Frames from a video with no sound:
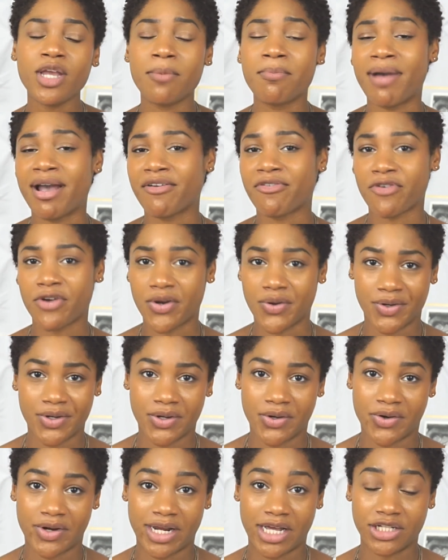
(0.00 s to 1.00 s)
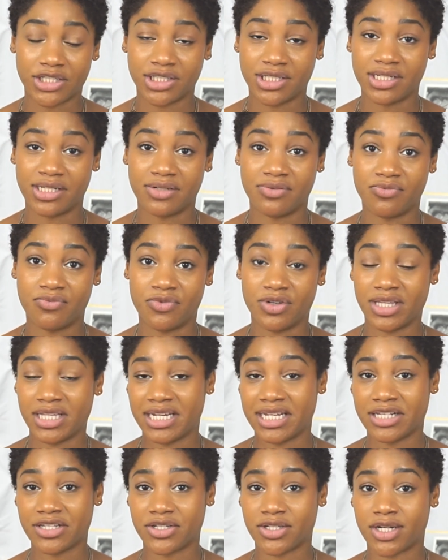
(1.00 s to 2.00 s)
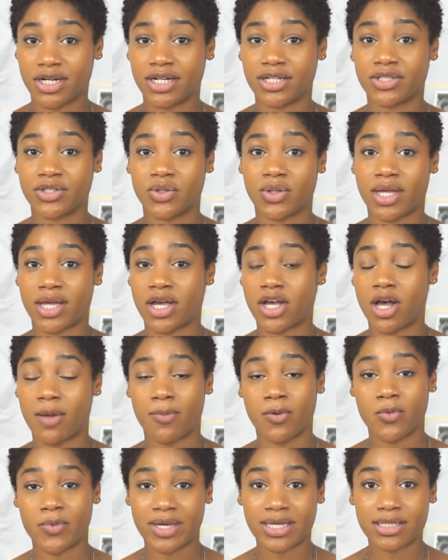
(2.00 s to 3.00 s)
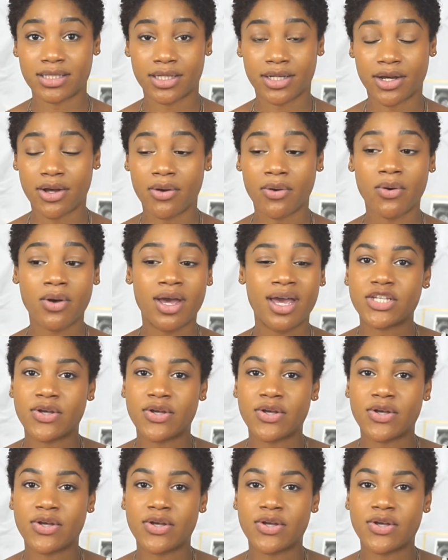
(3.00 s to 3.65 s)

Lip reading: my frequent urination really didn't start until like a couple weeks ago.